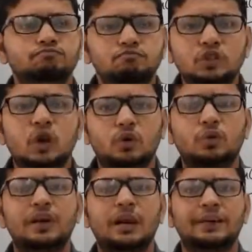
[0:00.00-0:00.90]
not
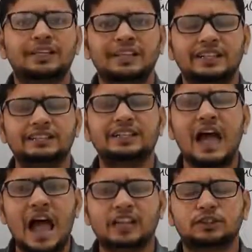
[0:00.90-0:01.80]
very, I mean, it has an
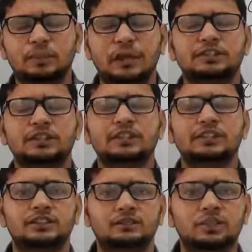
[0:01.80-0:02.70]

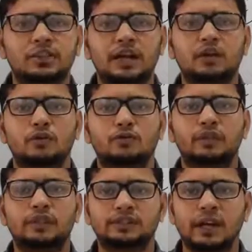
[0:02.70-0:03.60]
expansionist kind of
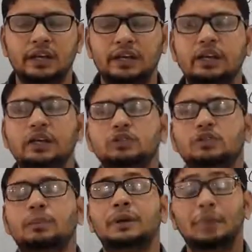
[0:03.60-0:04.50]
design.
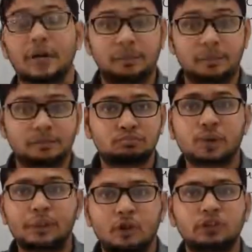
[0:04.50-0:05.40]
So
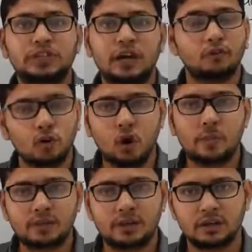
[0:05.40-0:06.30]
but because they have no
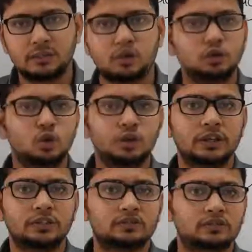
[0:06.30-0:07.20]
option, because no
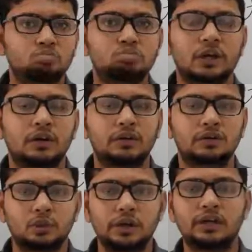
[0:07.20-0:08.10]
other country
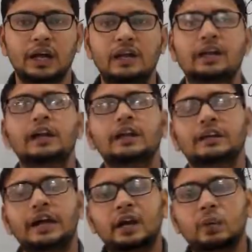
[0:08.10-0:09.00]
is doing that,
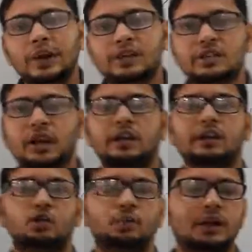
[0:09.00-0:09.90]
they invite
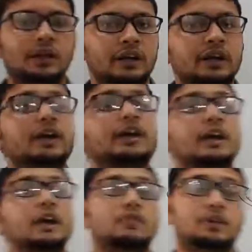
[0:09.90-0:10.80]
China to build the
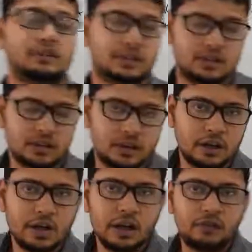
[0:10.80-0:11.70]
infrastructure.
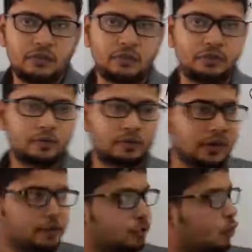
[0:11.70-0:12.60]
If
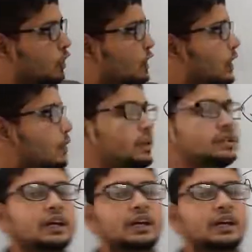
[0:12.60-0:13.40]
we four countries